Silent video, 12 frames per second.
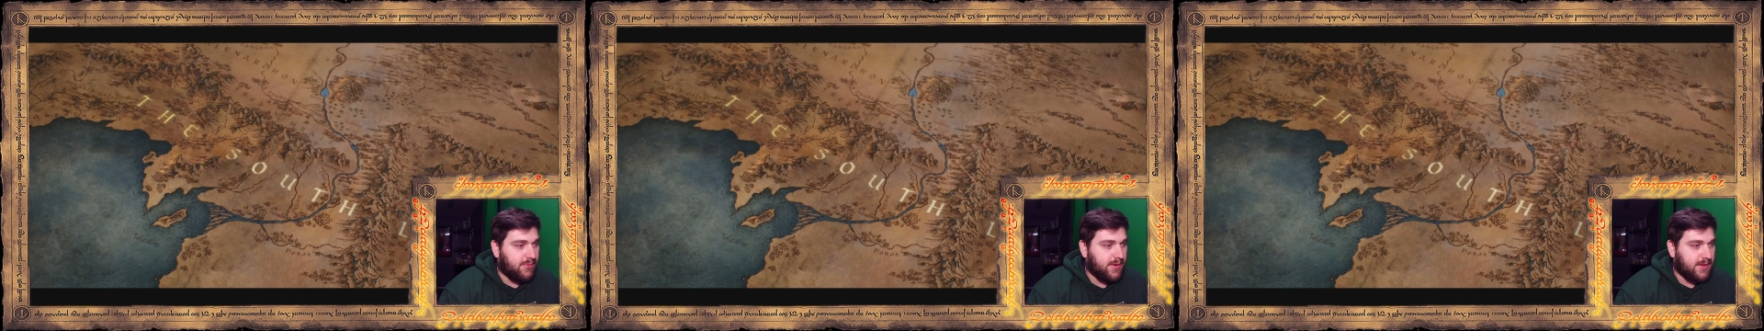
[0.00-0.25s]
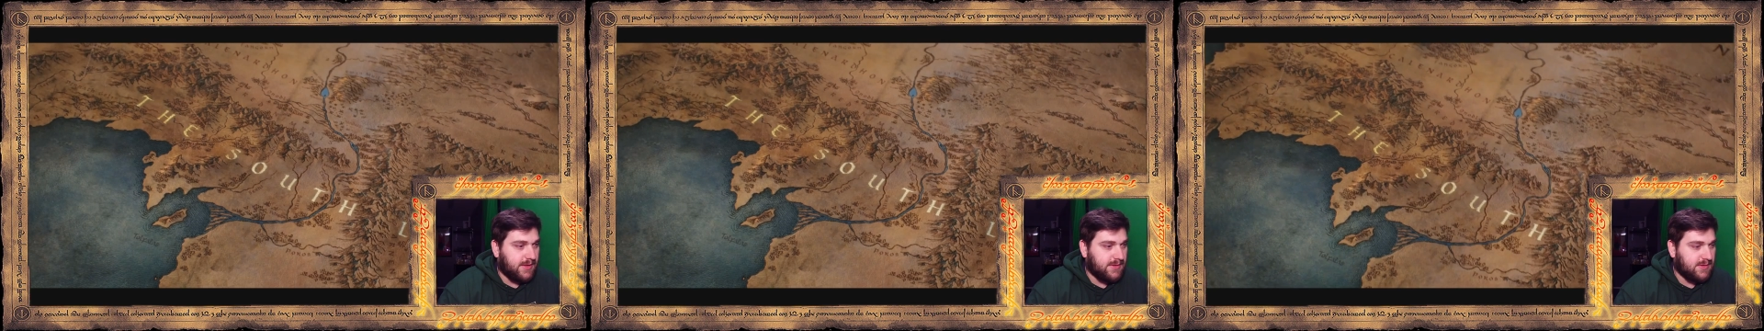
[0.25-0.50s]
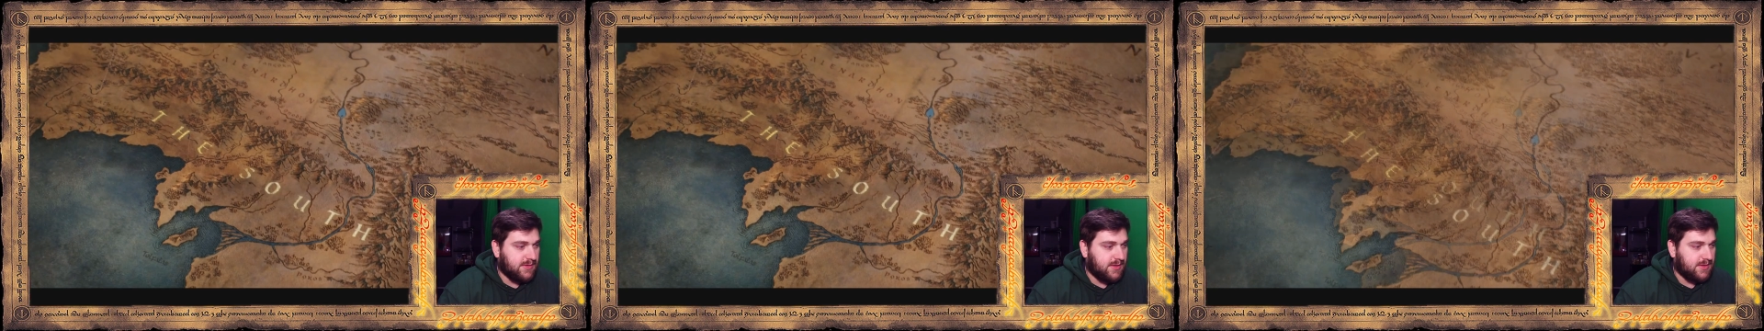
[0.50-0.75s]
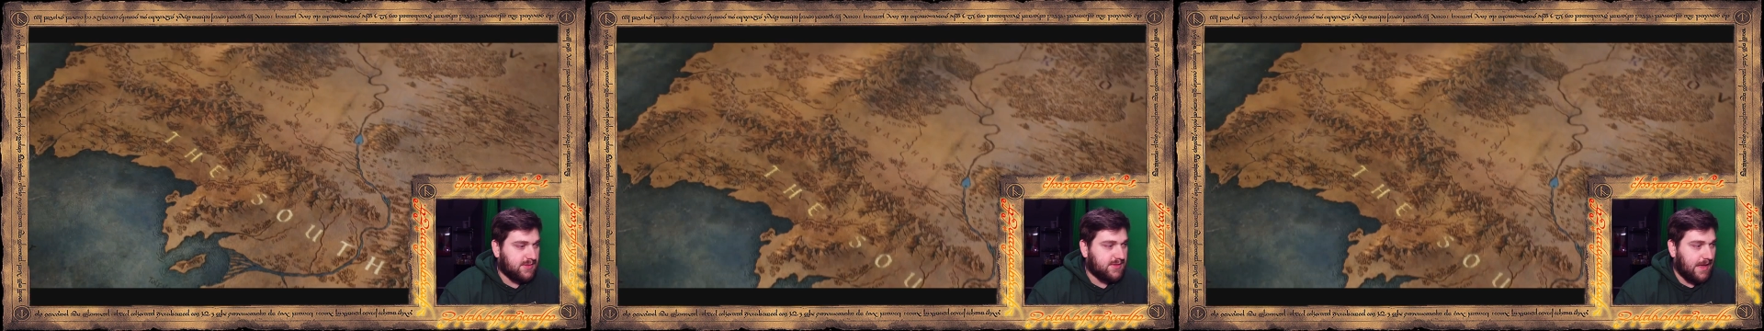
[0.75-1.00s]
really. So you
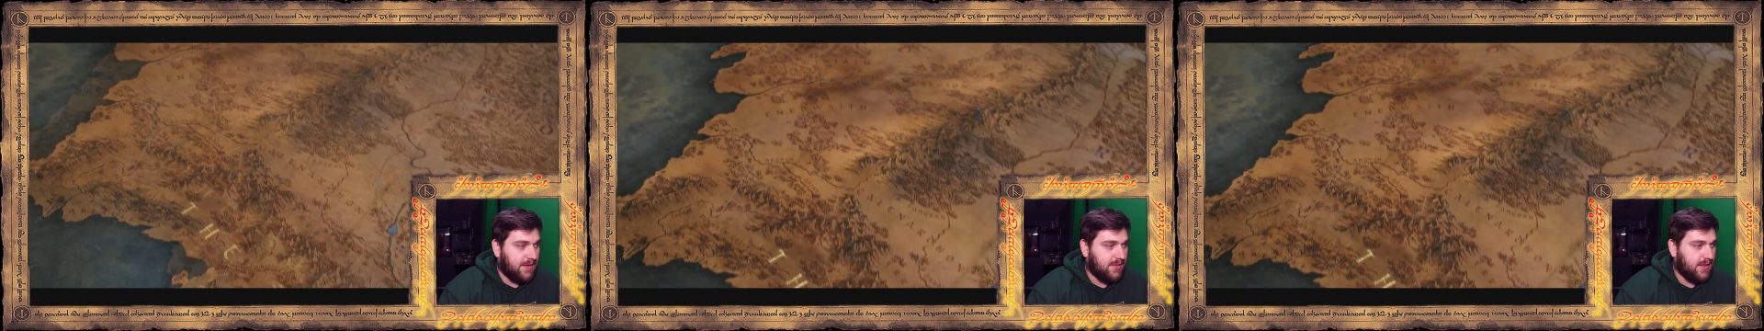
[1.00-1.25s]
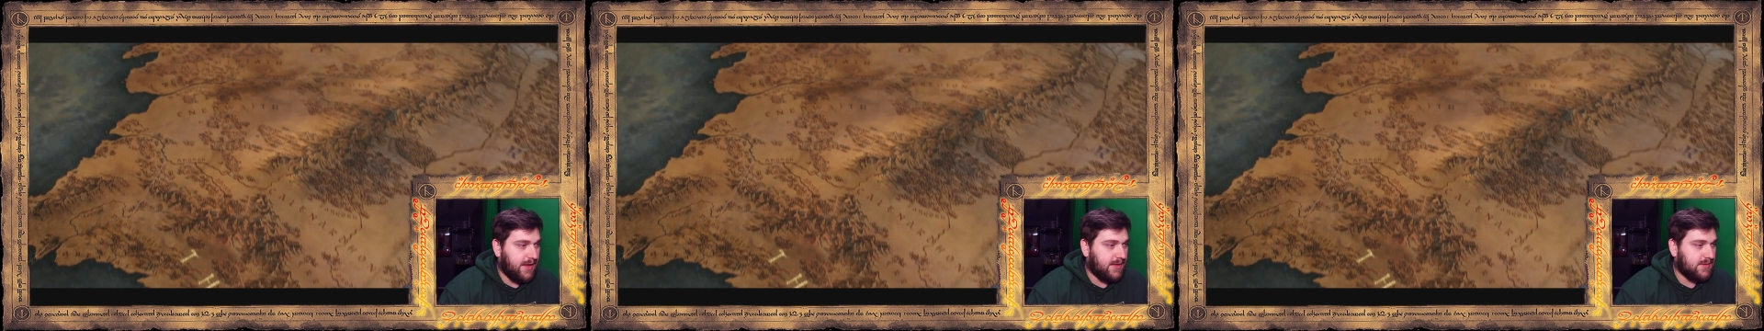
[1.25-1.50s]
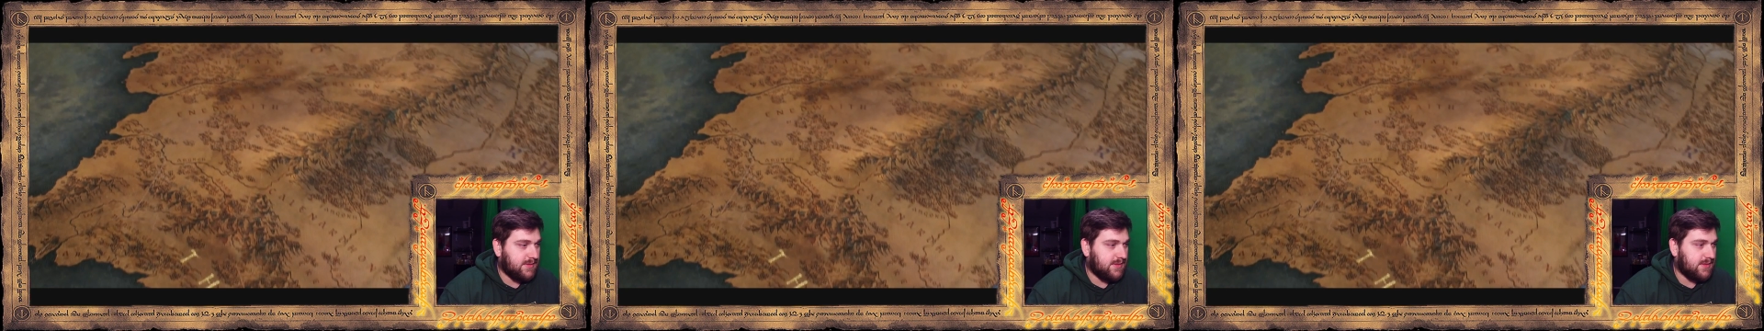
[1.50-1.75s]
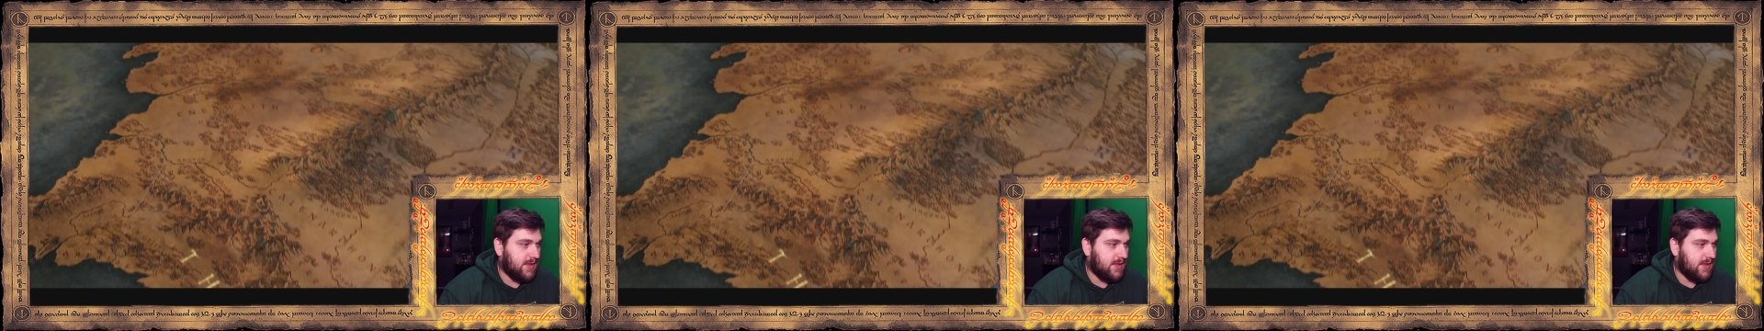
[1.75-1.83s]
get the Southlands,